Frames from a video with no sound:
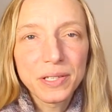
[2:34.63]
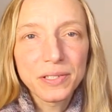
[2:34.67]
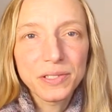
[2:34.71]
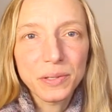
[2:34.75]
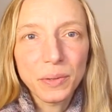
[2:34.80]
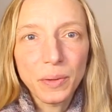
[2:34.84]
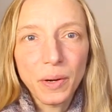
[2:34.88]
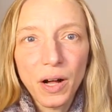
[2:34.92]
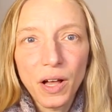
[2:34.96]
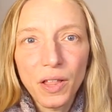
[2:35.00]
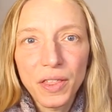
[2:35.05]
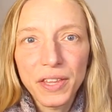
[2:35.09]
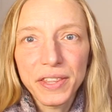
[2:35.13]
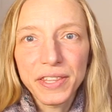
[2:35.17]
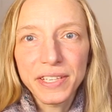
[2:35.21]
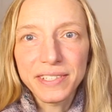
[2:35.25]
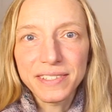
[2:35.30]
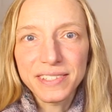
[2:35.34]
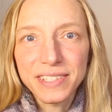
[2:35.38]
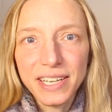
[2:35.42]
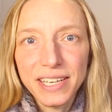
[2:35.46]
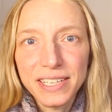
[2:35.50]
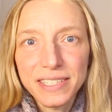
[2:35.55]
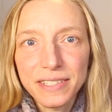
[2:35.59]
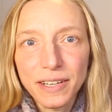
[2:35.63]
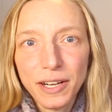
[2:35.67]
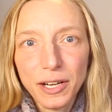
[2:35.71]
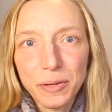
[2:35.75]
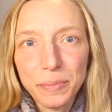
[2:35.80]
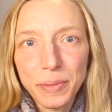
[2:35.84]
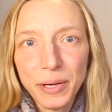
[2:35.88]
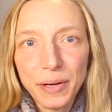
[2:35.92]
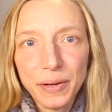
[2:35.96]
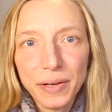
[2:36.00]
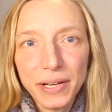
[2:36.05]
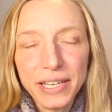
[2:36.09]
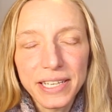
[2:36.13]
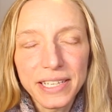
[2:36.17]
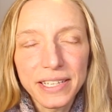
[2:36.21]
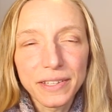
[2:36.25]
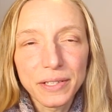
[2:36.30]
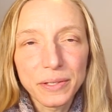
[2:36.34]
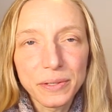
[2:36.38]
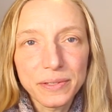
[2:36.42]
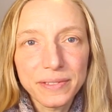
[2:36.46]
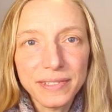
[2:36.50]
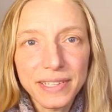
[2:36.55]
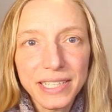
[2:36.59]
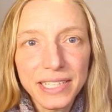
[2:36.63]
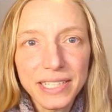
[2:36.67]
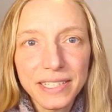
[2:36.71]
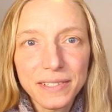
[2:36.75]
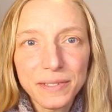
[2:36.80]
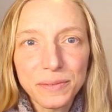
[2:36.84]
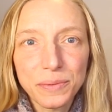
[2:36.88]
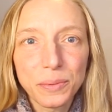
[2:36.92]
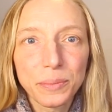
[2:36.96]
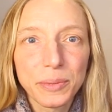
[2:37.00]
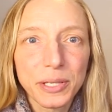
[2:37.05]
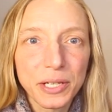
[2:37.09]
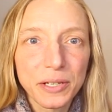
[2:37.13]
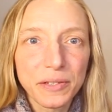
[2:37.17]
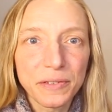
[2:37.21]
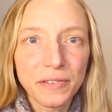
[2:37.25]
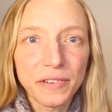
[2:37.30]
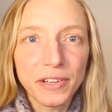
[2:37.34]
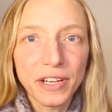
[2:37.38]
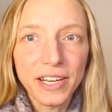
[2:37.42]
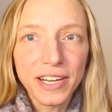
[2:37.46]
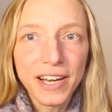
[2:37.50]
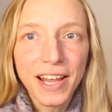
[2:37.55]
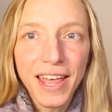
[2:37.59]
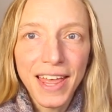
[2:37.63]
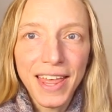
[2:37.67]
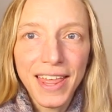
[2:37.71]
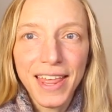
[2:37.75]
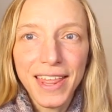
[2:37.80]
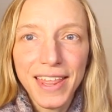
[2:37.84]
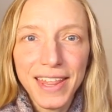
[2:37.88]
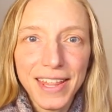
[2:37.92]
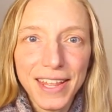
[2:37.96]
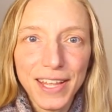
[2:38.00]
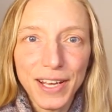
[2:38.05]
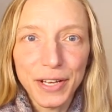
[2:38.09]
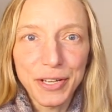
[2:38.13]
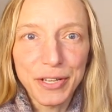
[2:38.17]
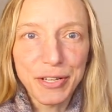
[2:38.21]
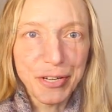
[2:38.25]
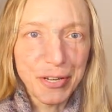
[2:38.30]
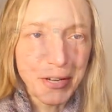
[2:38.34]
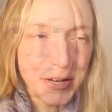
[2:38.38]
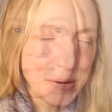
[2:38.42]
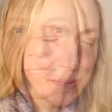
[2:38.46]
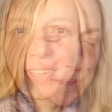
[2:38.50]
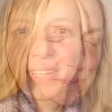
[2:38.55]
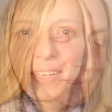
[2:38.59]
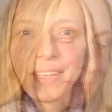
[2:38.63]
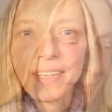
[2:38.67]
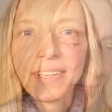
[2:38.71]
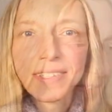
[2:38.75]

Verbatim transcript: So all the things that I talk about, any of those links will be over yonder.